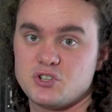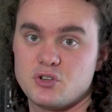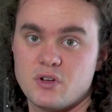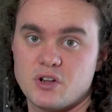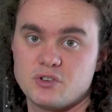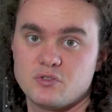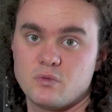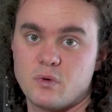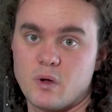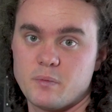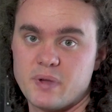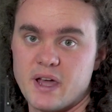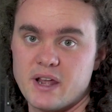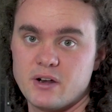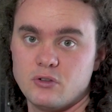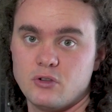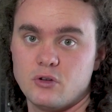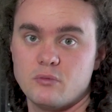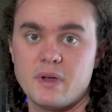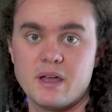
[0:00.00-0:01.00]
200 watt
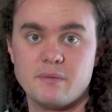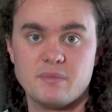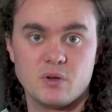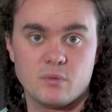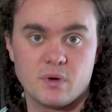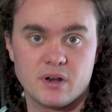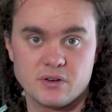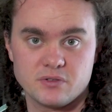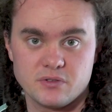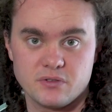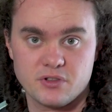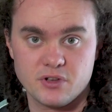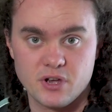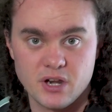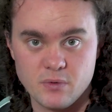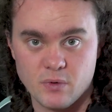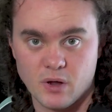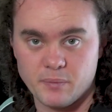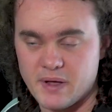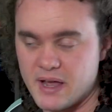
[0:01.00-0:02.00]
panel or maybe a
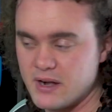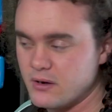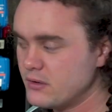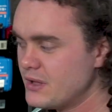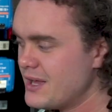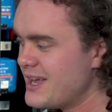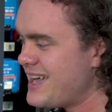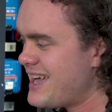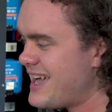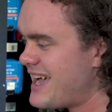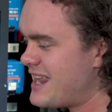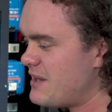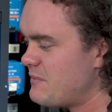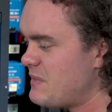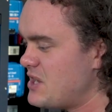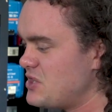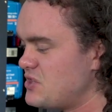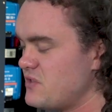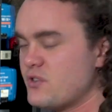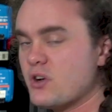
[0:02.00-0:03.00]
130 watt panel, and it
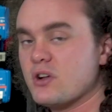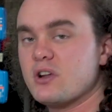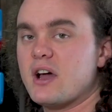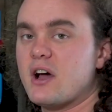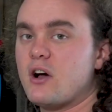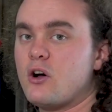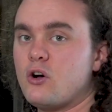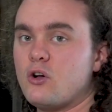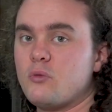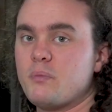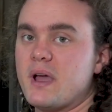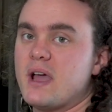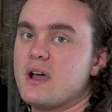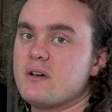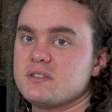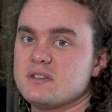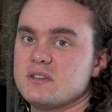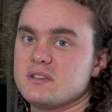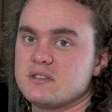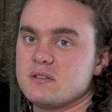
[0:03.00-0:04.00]
means you've got a whole
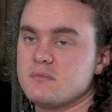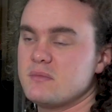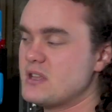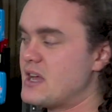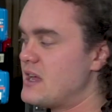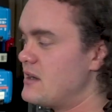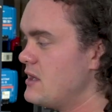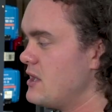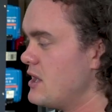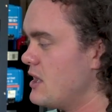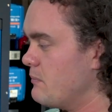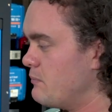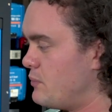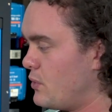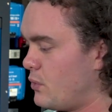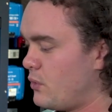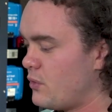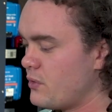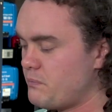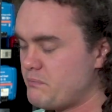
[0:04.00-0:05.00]
power system that,
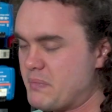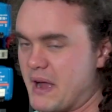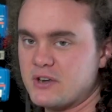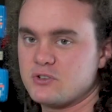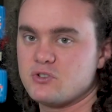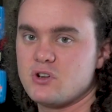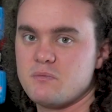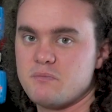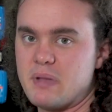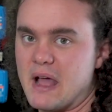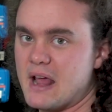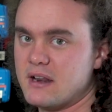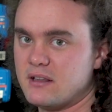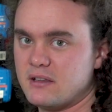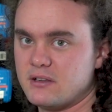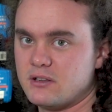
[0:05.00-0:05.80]
board, battery, panel